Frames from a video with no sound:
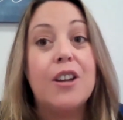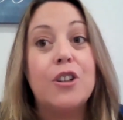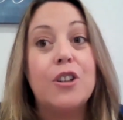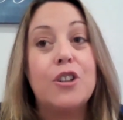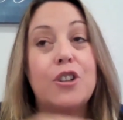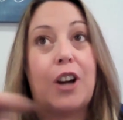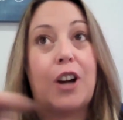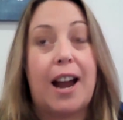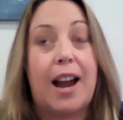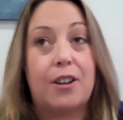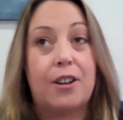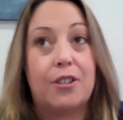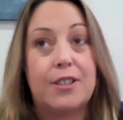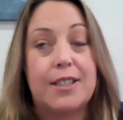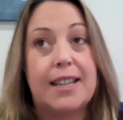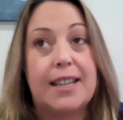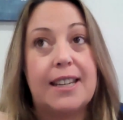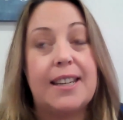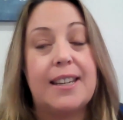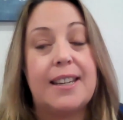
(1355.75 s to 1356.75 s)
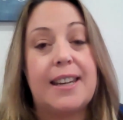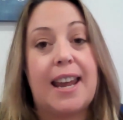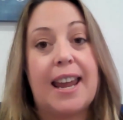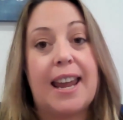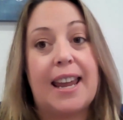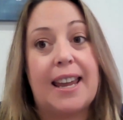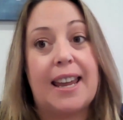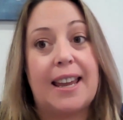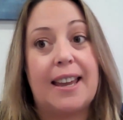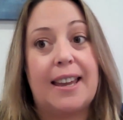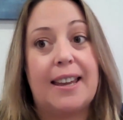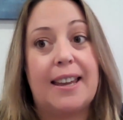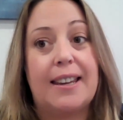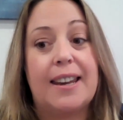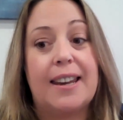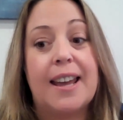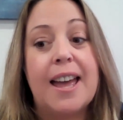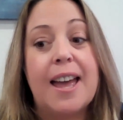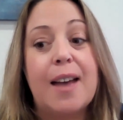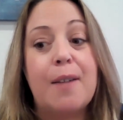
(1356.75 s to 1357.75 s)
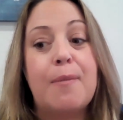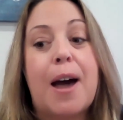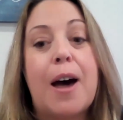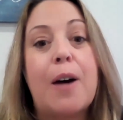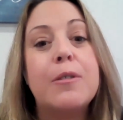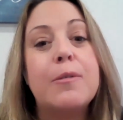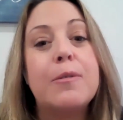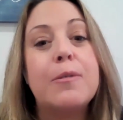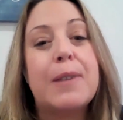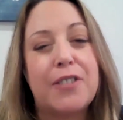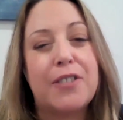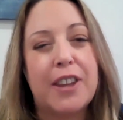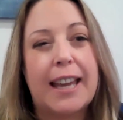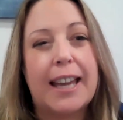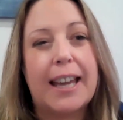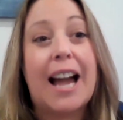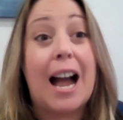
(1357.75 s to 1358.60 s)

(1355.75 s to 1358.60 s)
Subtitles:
grounded and helped me feel like